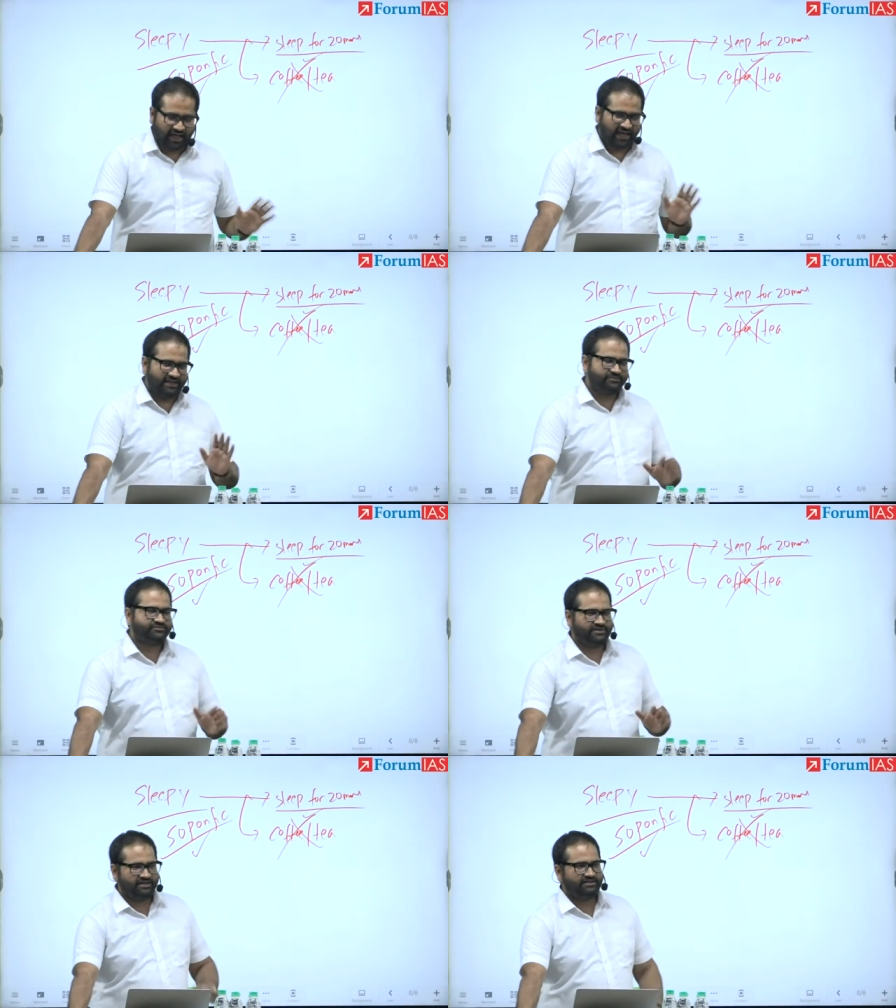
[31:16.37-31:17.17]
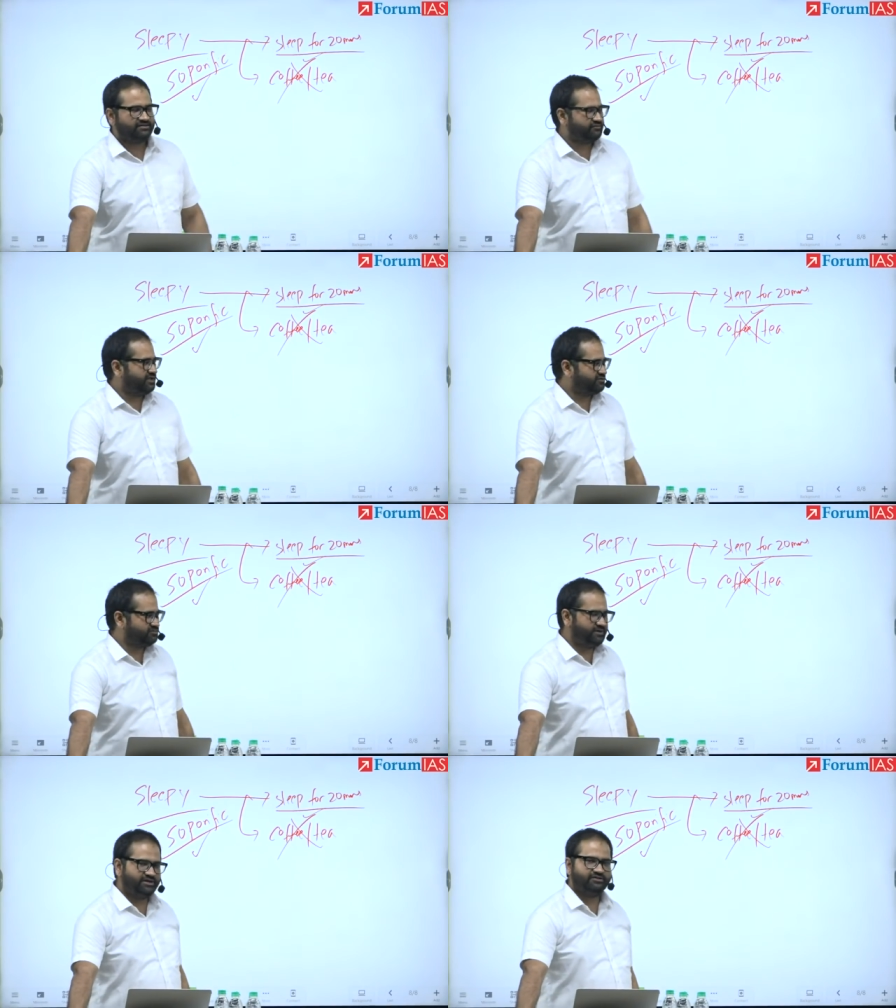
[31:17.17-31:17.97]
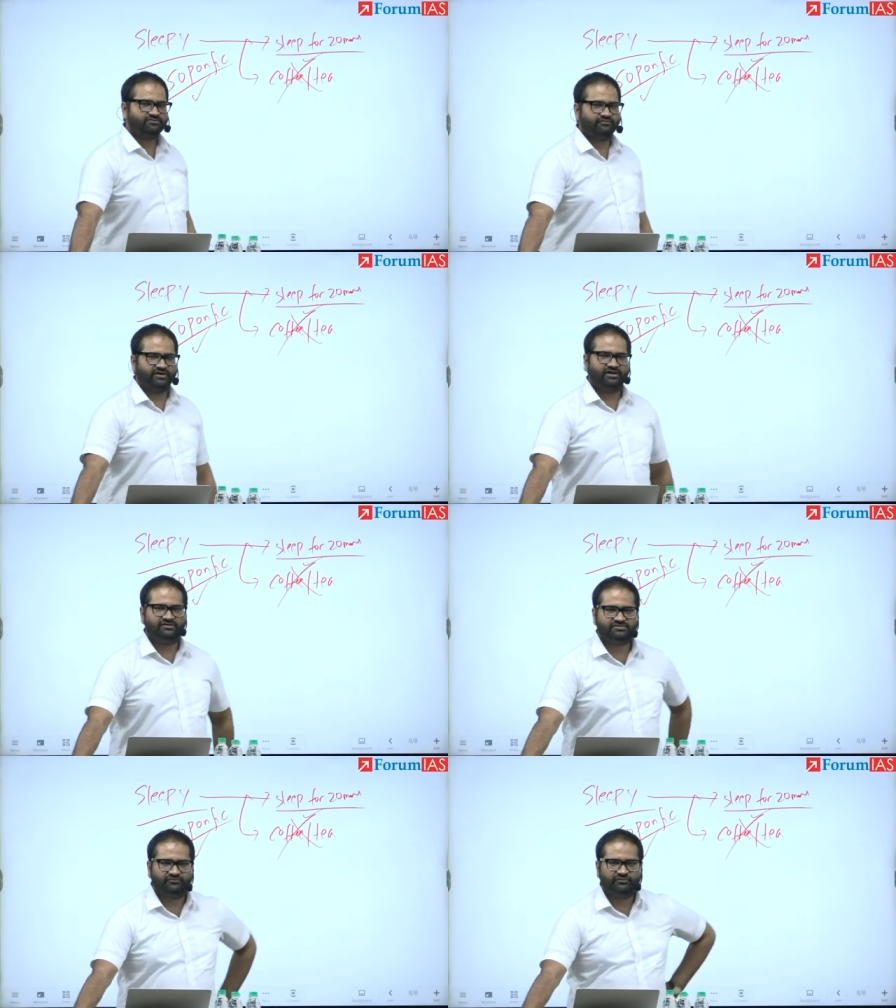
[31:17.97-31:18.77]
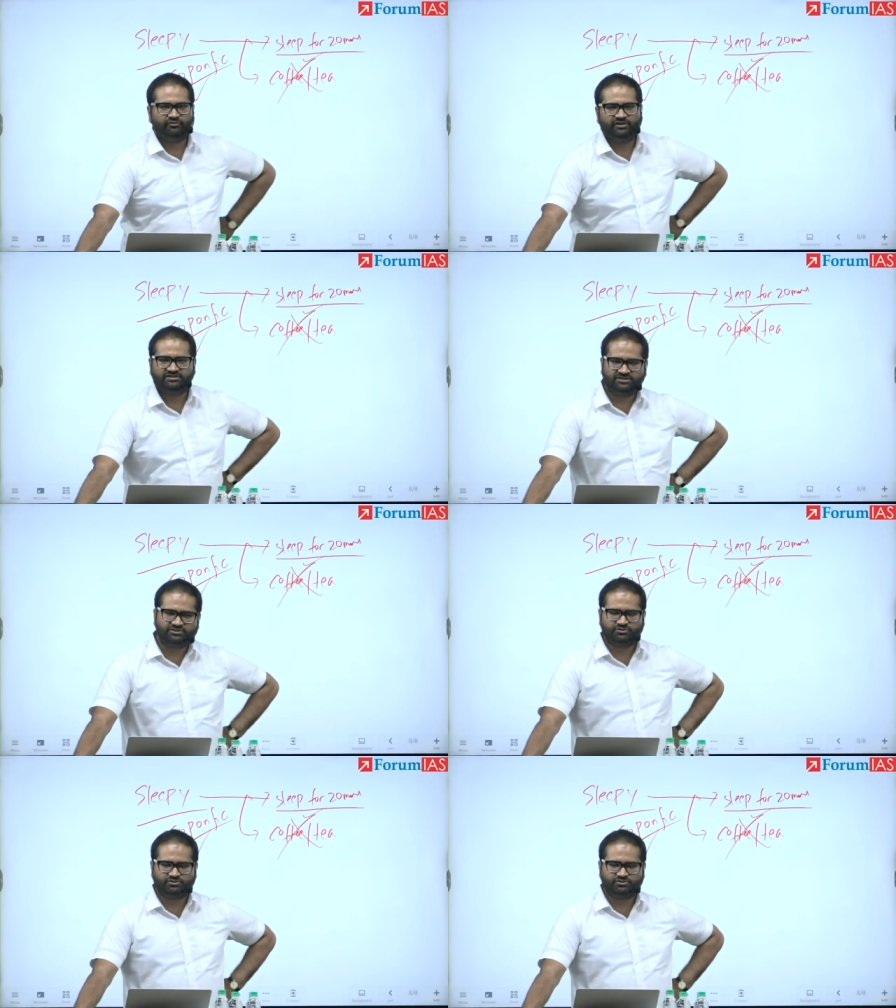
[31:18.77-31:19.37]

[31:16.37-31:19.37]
I am saying this with the experience of at least a few dozen